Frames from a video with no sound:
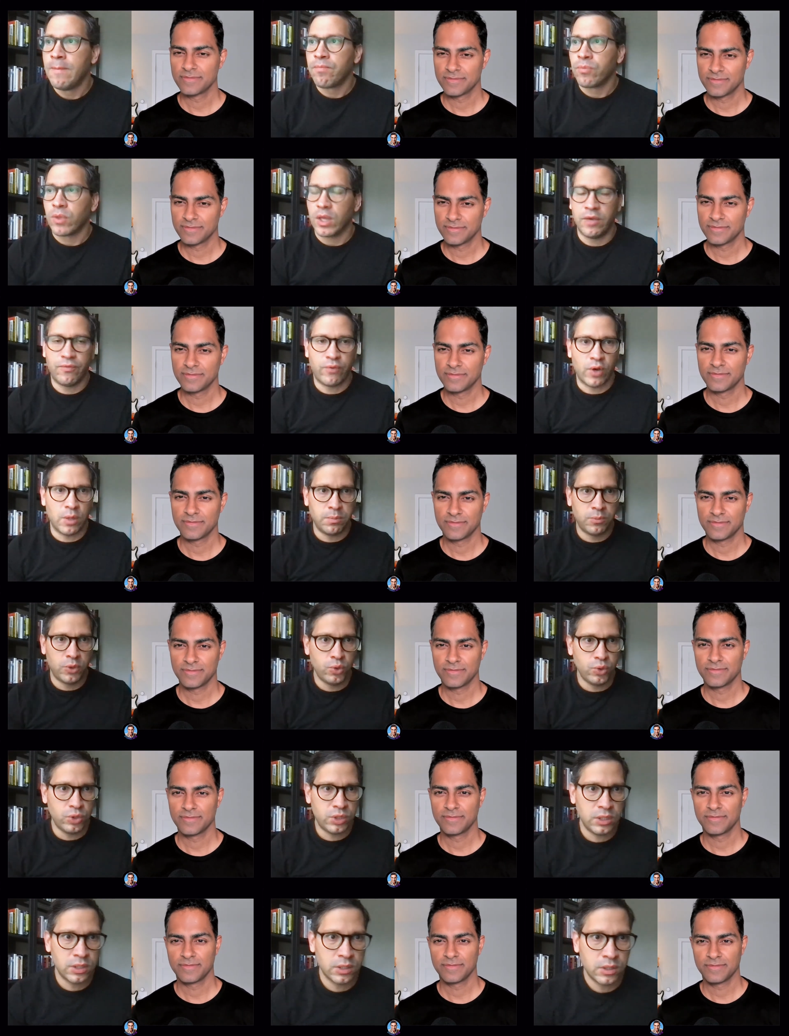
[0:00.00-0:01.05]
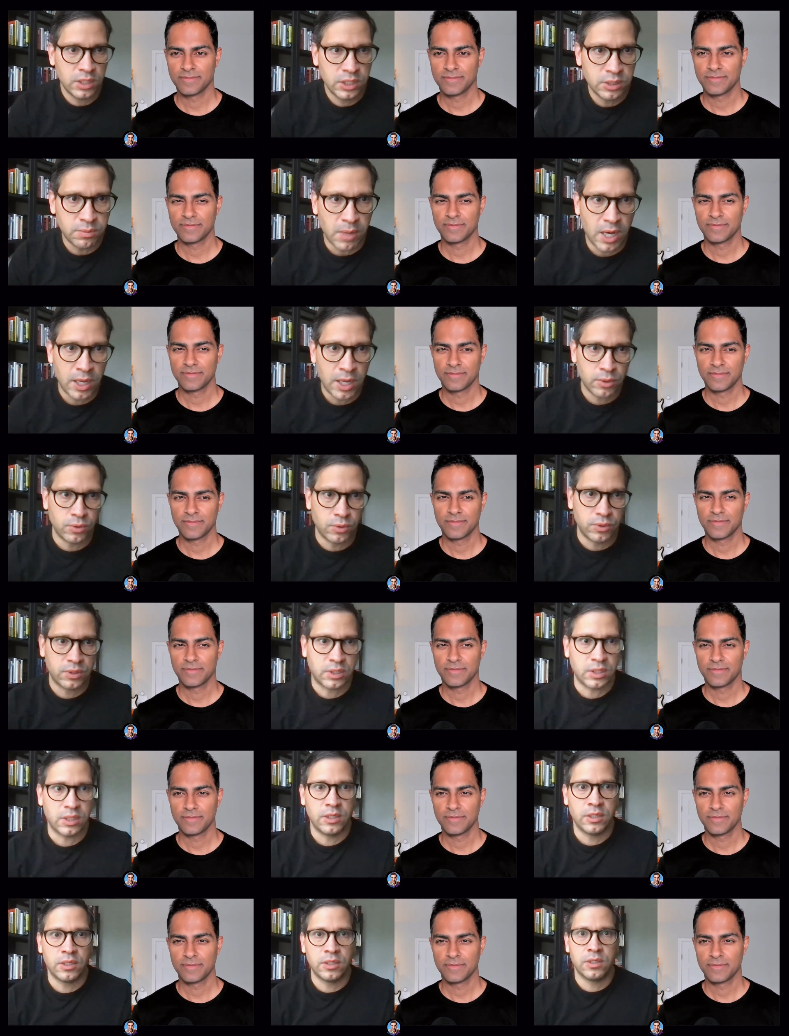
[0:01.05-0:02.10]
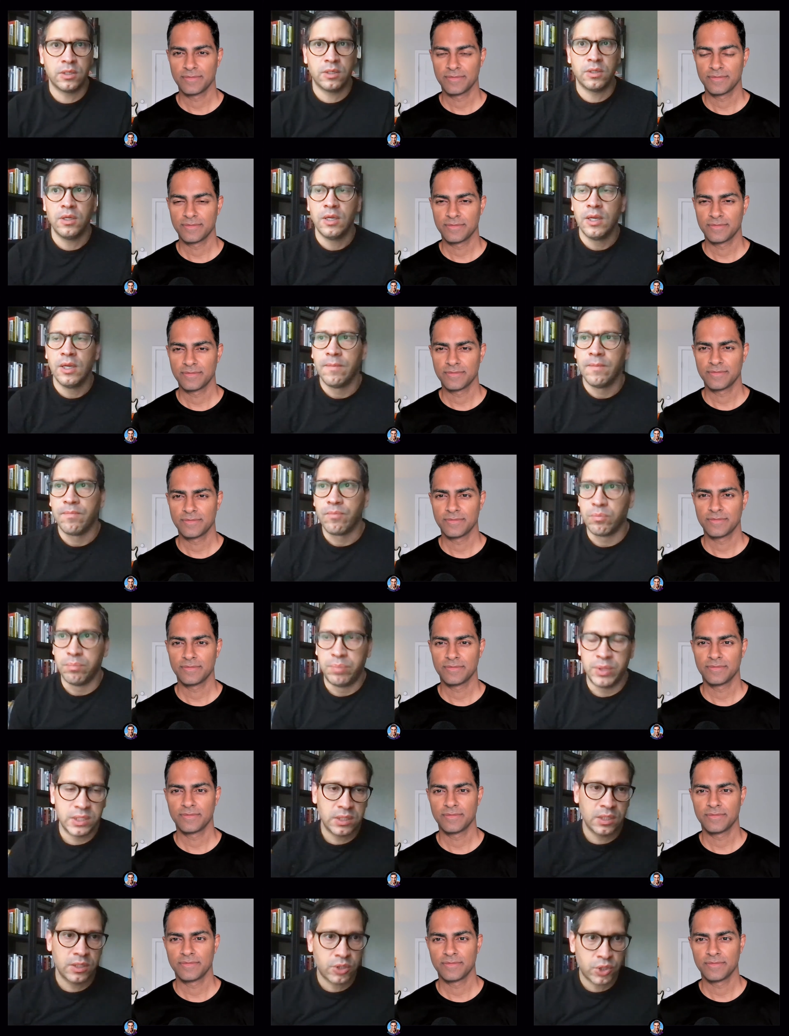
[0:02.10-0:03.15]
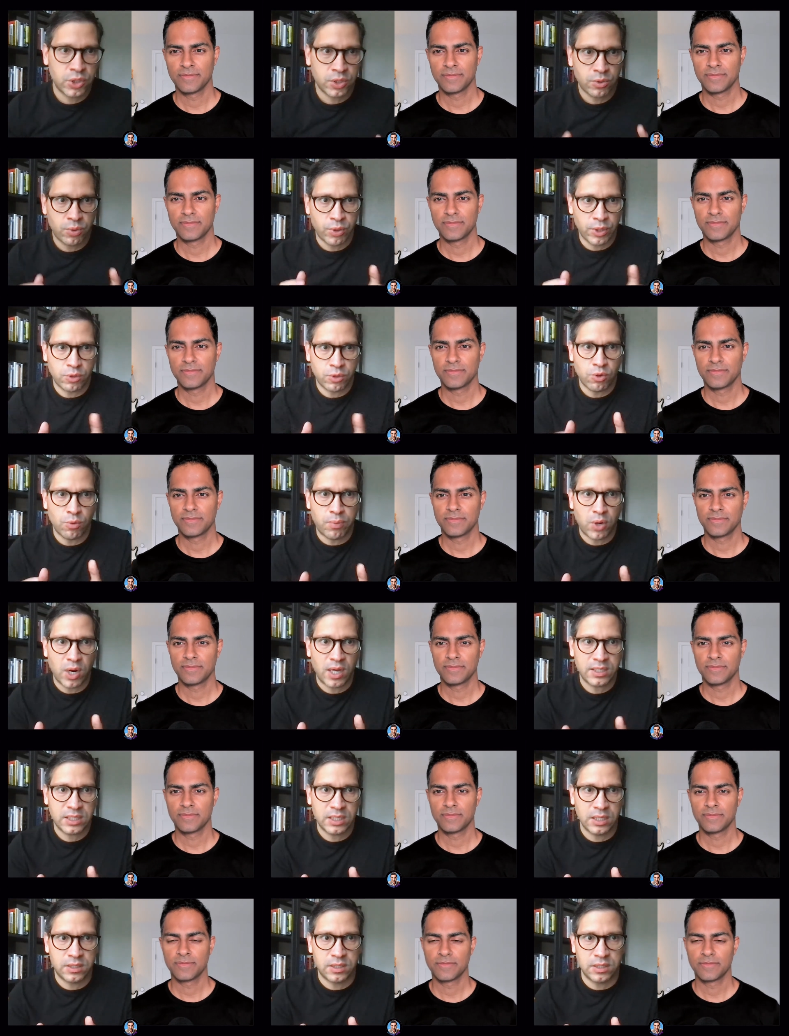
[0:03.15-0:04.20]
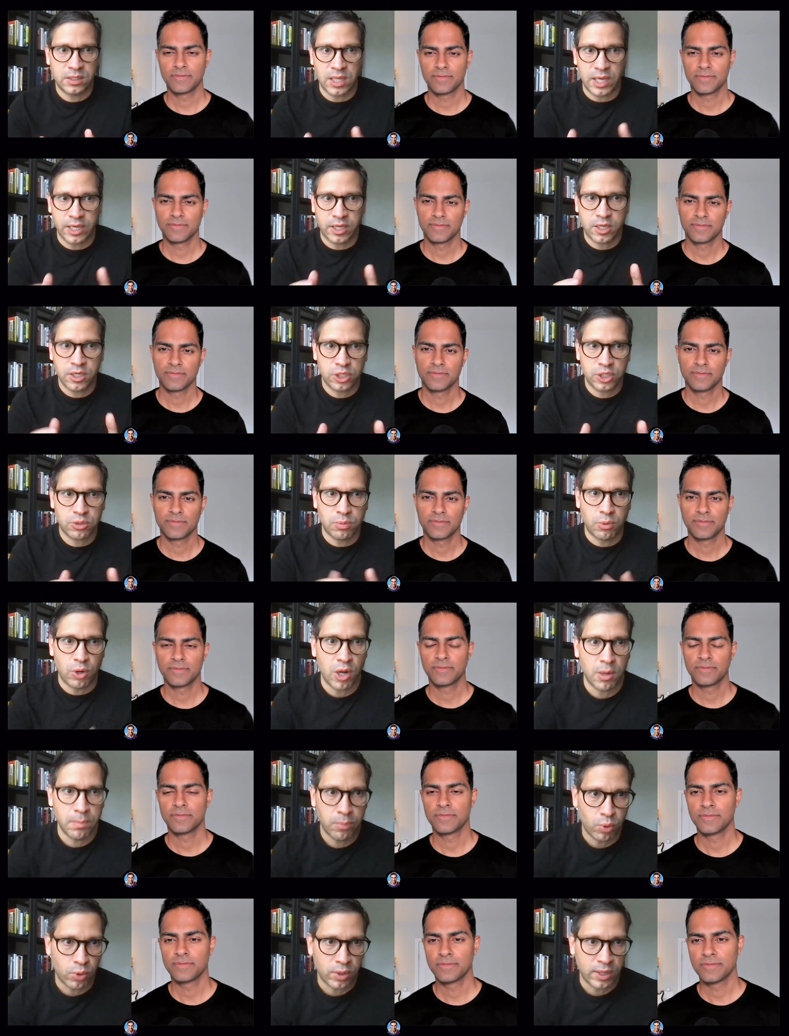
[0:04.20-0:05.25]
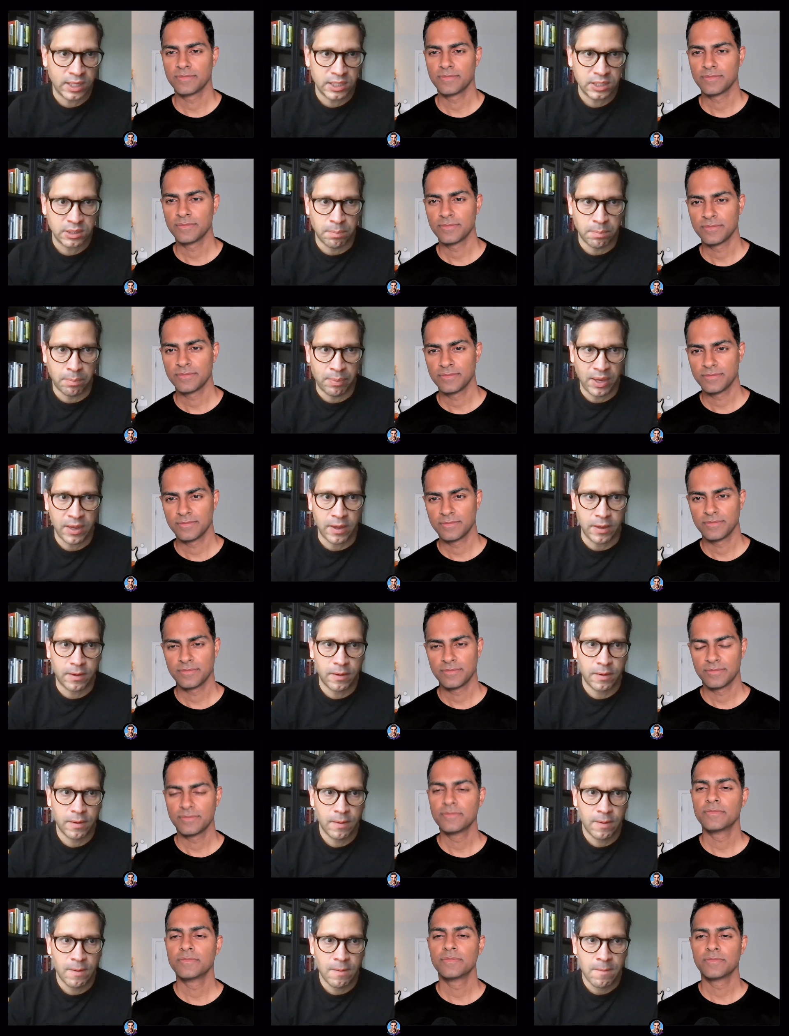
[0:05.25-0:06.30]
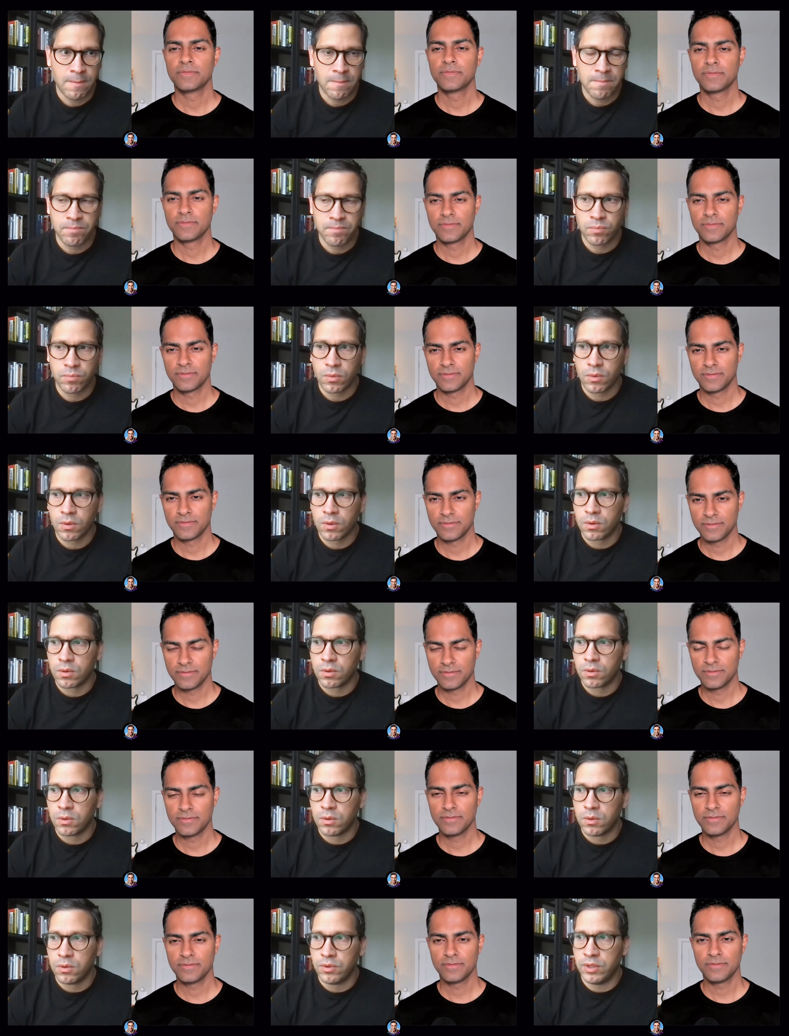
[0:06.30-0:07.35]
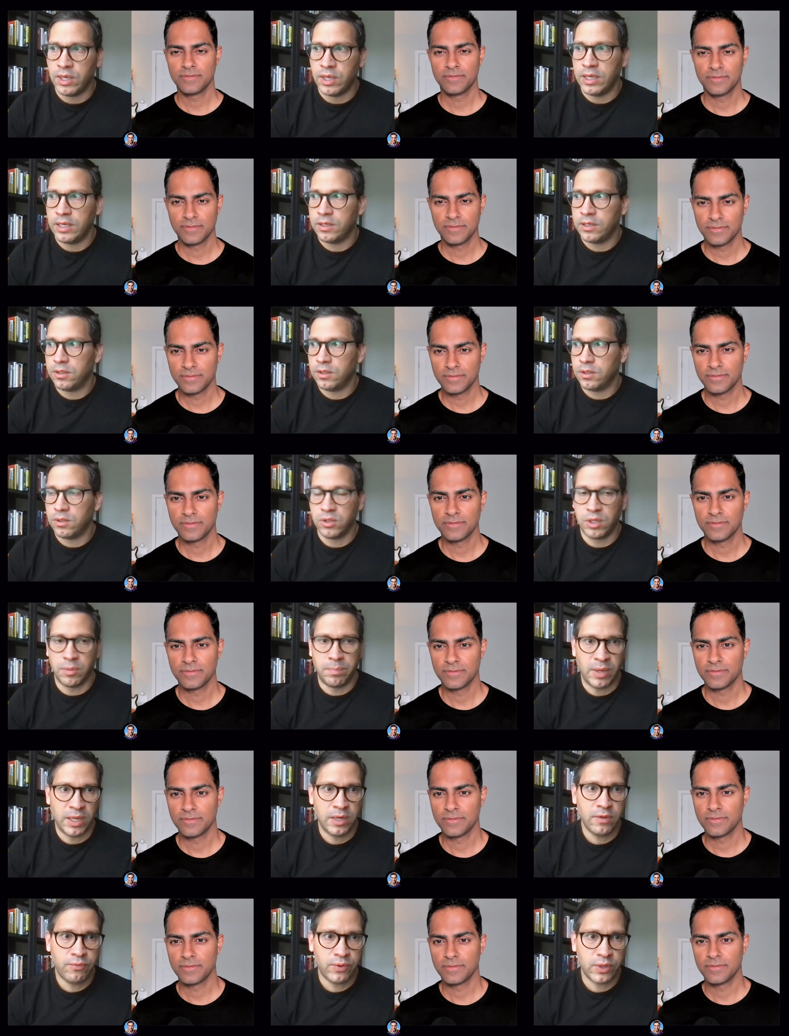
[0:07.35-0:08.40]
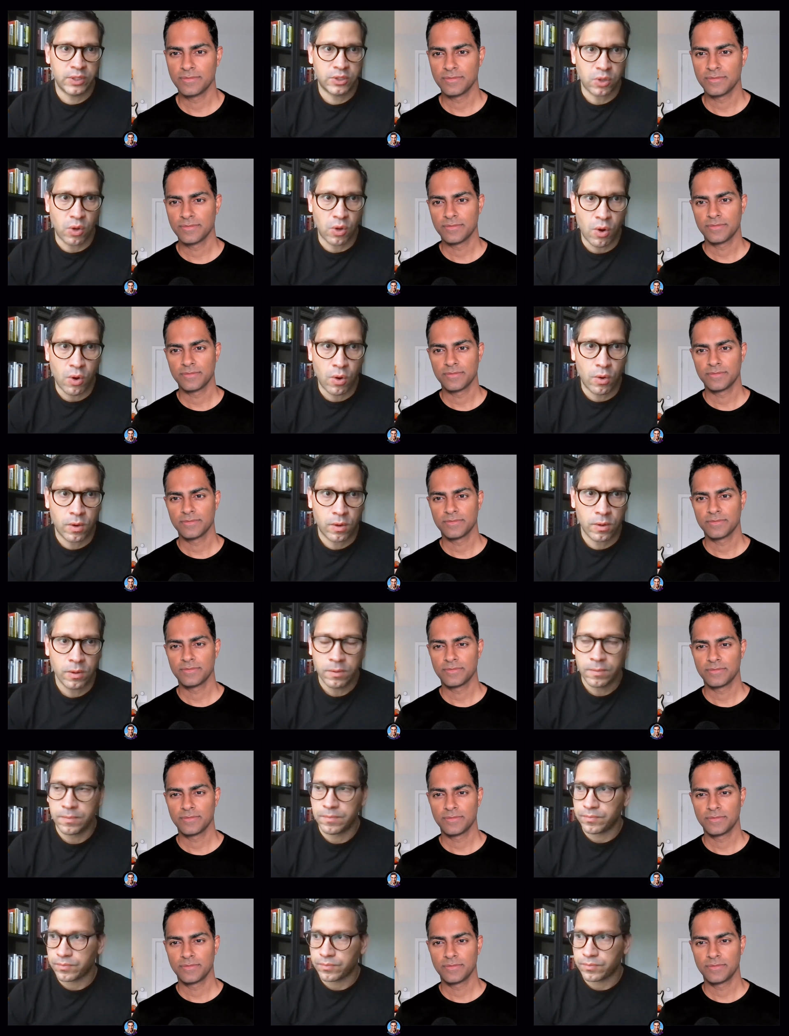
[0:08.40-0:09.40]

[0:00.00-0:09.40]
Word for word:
Speaker 1: if I'm using these models in business critical processes like customer onboarding as a bank, mm-hmm. then the benefits are,